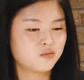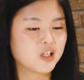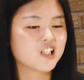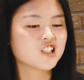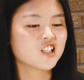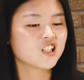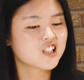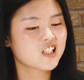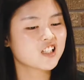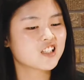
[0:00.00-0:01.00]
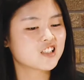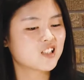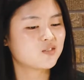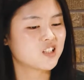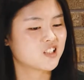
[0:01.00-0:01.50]
By looking at
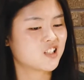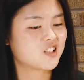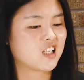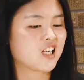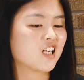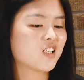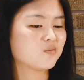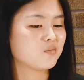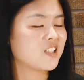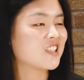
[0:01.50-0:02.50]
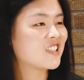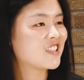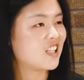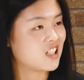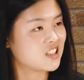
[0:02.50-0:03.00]
them discuss, I kind of
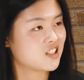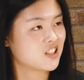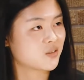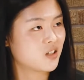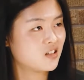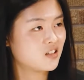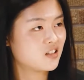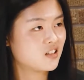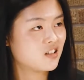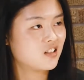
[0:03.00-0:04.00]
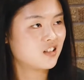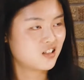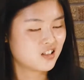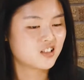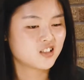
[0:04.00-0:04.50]
missed last year as well.
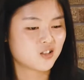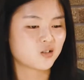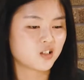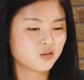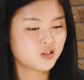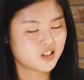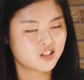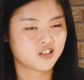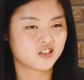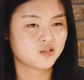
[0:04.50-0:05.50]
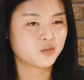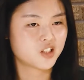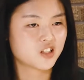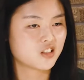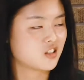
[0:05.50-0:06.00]
So that was a
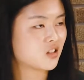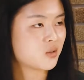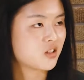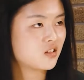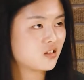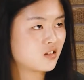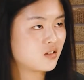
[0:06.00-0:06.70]
pretty good experience.